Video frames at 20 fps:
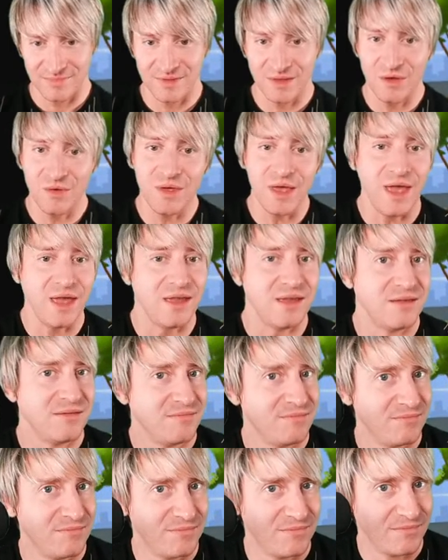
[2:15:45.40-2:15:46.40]
Okay.
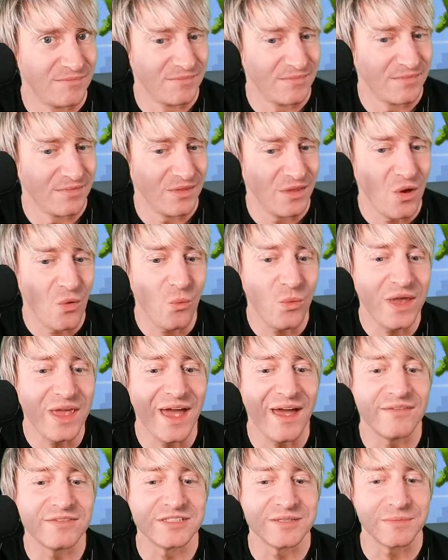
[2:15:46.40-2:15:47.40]
We have